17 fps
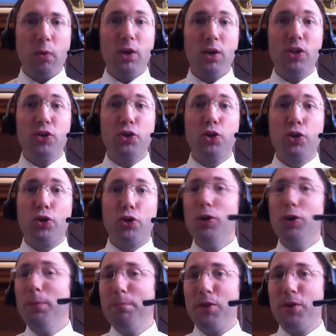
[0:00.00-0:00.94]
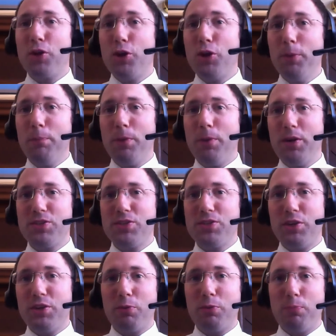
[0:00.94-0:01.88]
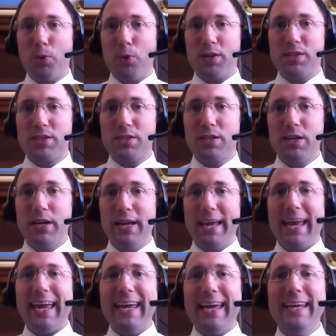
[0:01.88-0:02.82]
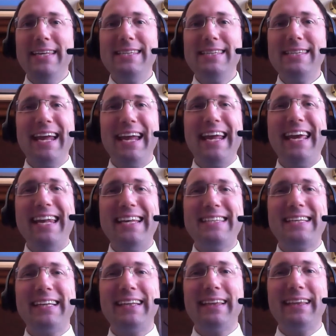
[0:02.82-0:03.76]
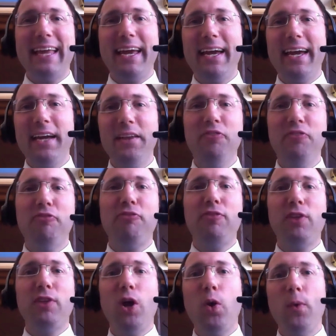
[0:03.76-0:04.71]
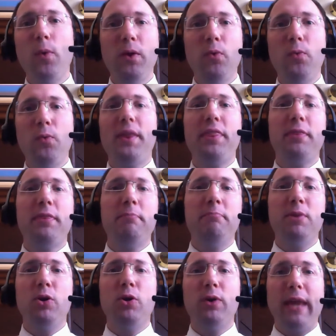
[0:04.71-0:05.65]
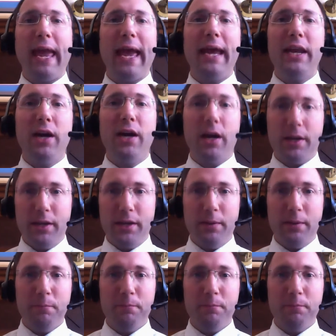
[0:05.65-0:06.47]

One of the good, the good parts of their reports is that it is a land flowing with milk and honey.